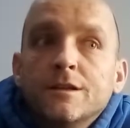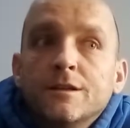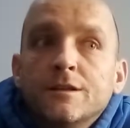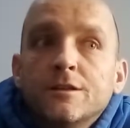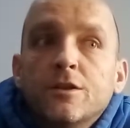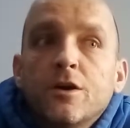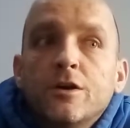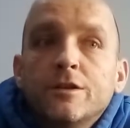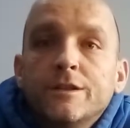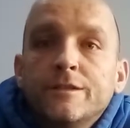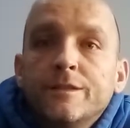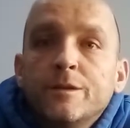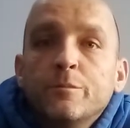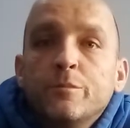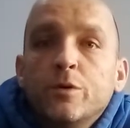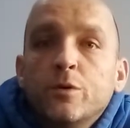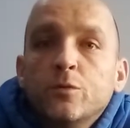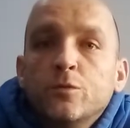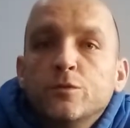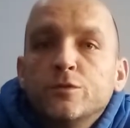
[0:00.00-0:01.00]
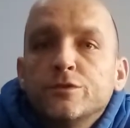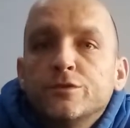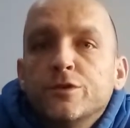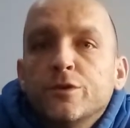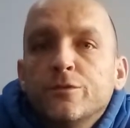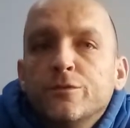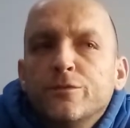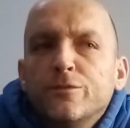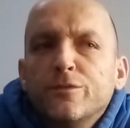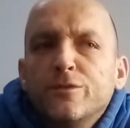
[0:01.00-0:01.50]
learning the importance
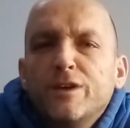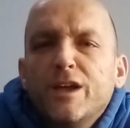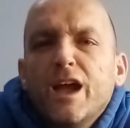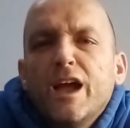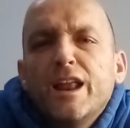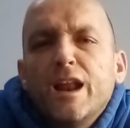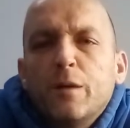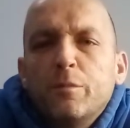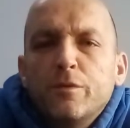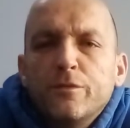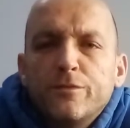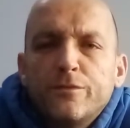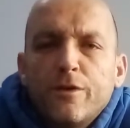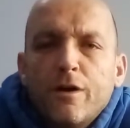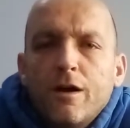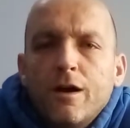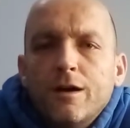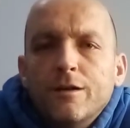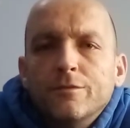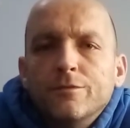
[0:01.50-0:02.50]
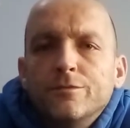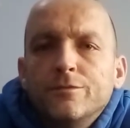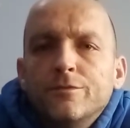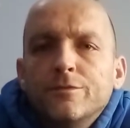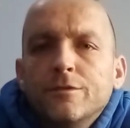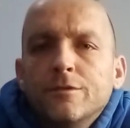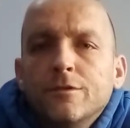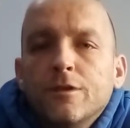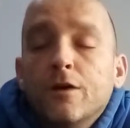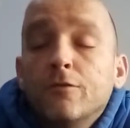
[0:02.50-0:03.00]
of getting up at 5,
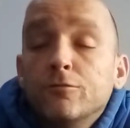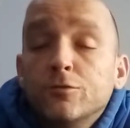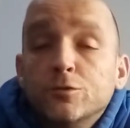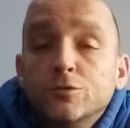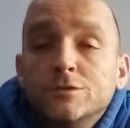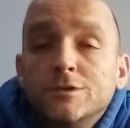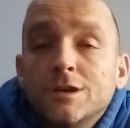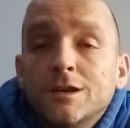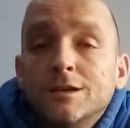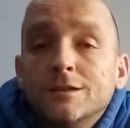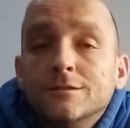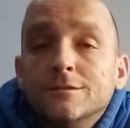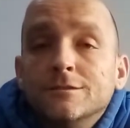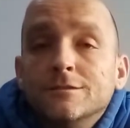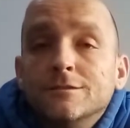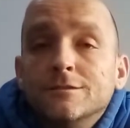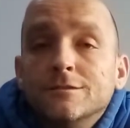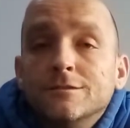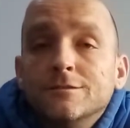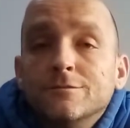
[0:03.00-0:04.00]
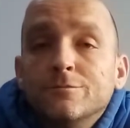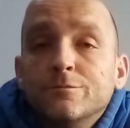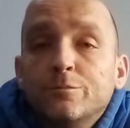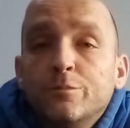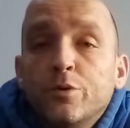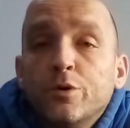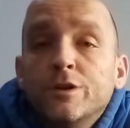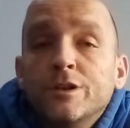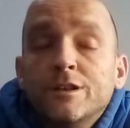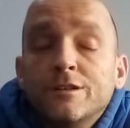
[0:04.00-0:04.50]
like routine,
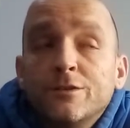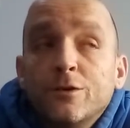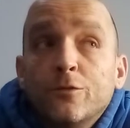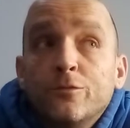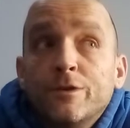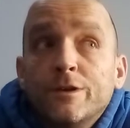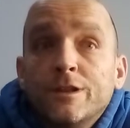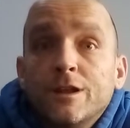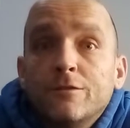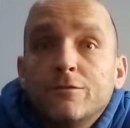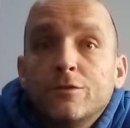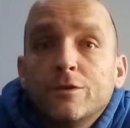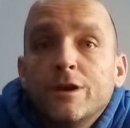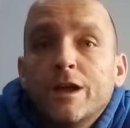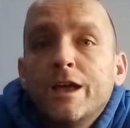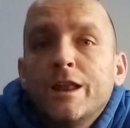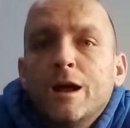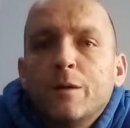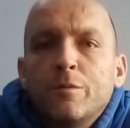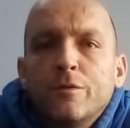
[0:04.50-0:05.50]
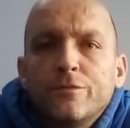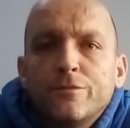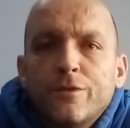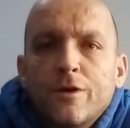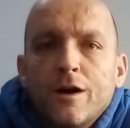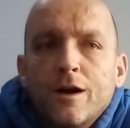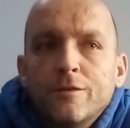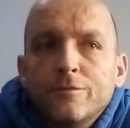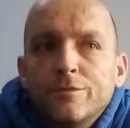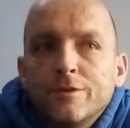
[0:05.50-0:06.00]
putting yourself in that route, getting up at
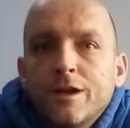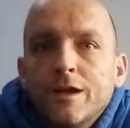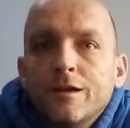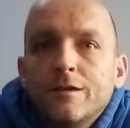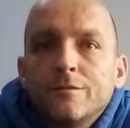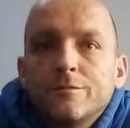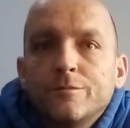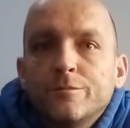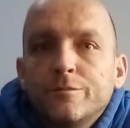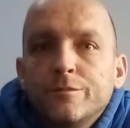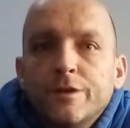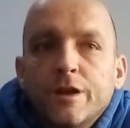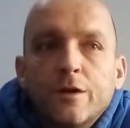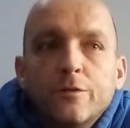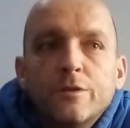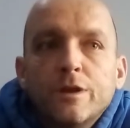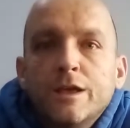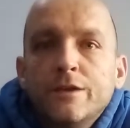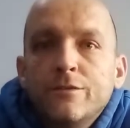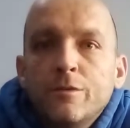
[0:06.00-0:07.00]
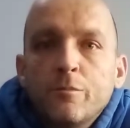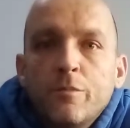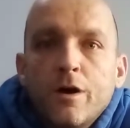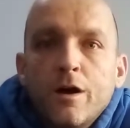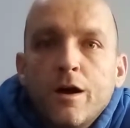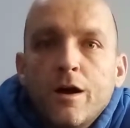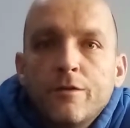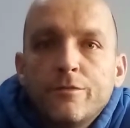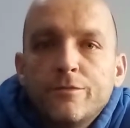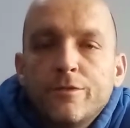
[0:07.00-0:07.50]
5, leaving by
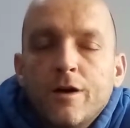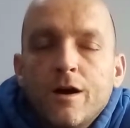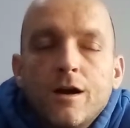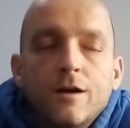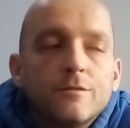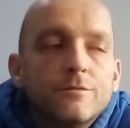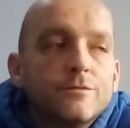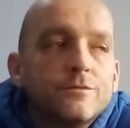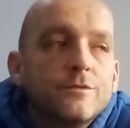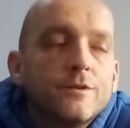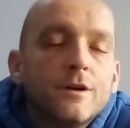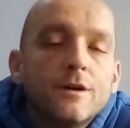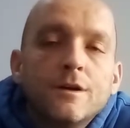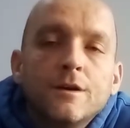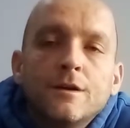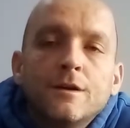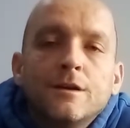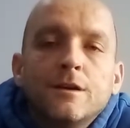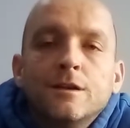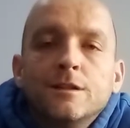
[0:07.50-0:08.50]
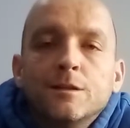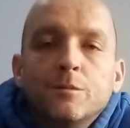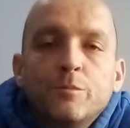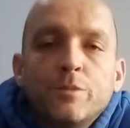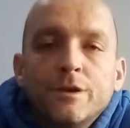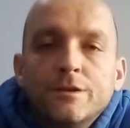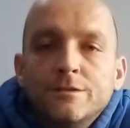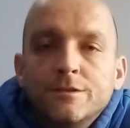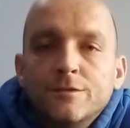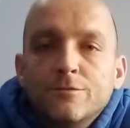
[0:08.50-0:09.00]
half 5 in the
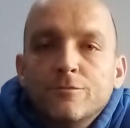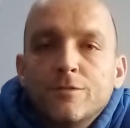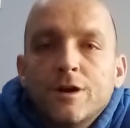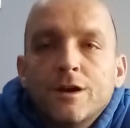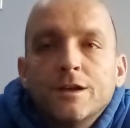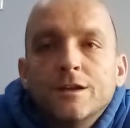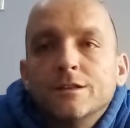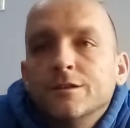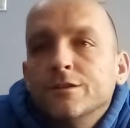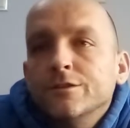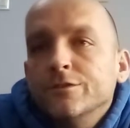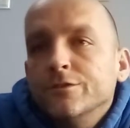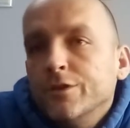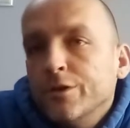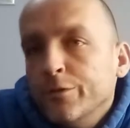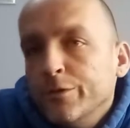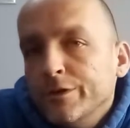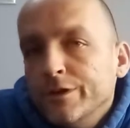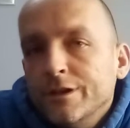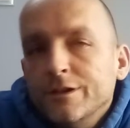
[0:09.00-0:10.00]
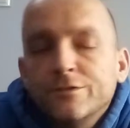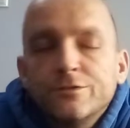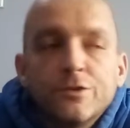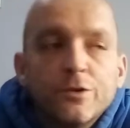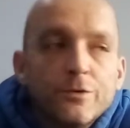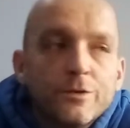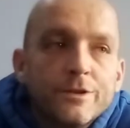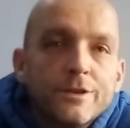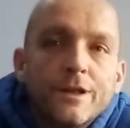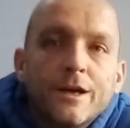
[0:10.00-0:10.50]
pissing rain and doing this,
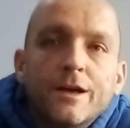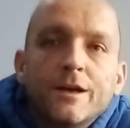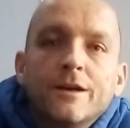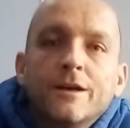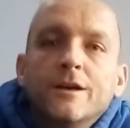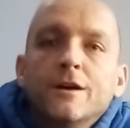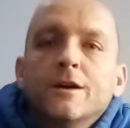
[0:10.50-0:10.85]
doing that.